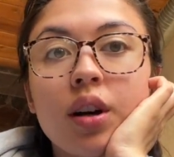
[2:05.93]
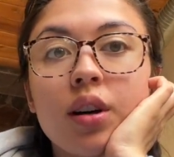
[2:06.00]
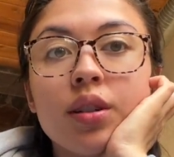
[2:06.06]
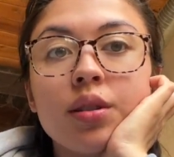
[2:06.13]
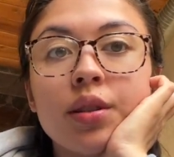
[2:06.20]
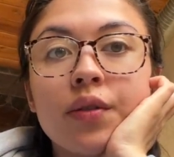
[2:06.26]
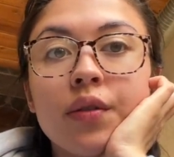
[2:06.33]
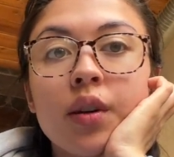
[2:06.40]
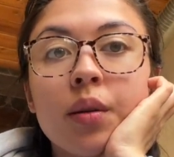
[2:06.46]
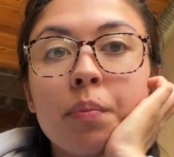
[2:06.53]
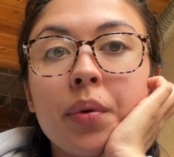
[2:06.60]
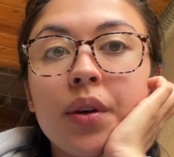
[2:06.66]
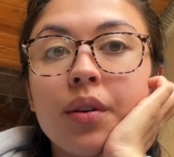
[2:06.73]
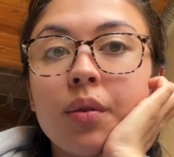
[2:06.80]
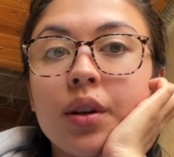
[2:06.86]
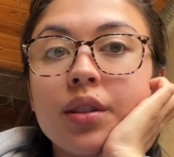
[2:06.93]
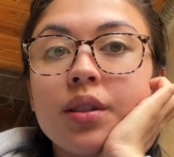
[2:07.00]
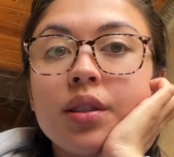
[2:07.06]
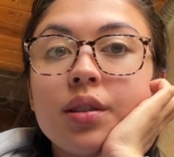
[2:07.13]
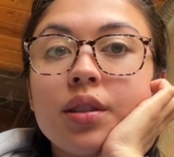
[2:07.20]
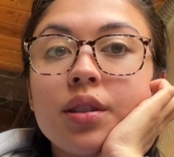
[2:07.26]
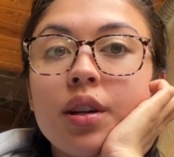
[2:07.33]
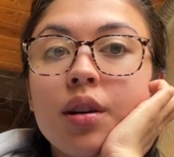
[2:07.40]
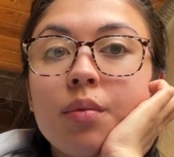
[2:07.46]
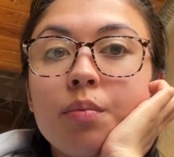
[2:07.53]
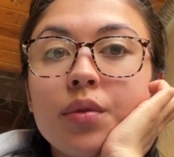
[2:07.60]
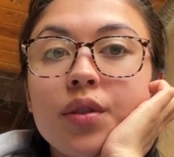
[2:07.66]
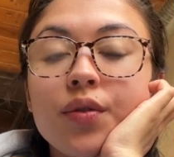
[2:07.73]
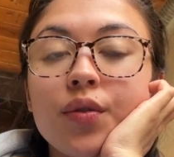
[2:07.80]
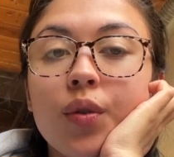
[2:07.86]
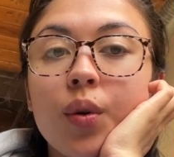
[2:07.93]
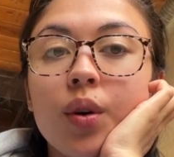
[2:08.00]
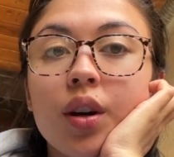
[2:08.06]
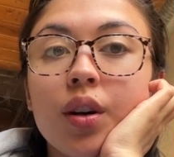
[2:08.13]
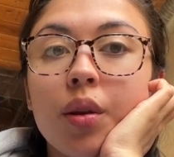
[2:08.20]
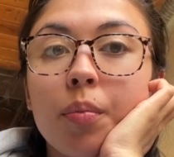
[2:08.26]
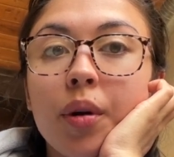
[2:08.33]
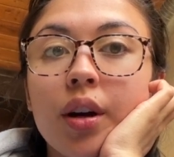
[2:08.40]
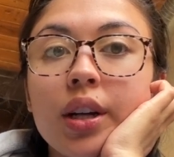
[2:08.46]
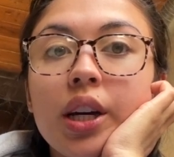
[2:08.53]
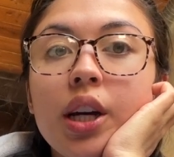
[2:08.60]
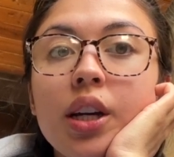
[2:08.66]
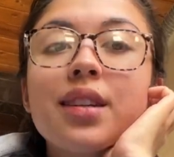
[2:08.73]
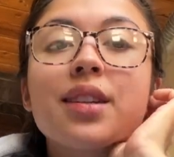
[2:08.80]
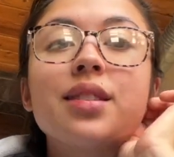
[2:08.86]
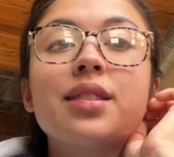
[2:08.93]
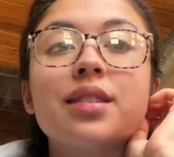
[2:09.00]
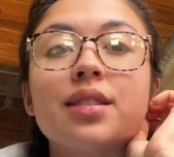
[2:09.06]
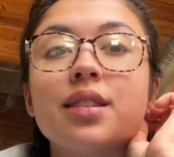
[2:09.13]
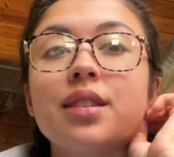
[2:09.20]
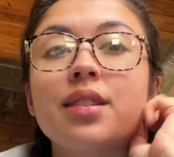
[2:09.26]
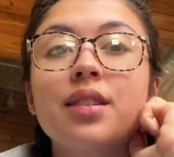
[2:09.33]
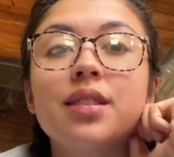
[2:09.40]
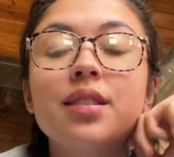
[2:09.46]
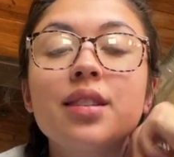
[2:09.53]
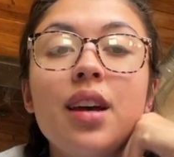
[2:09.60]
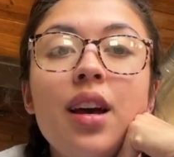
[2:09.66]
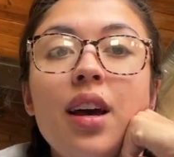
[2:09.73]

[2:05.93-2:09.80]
on different POS systems for the market because this is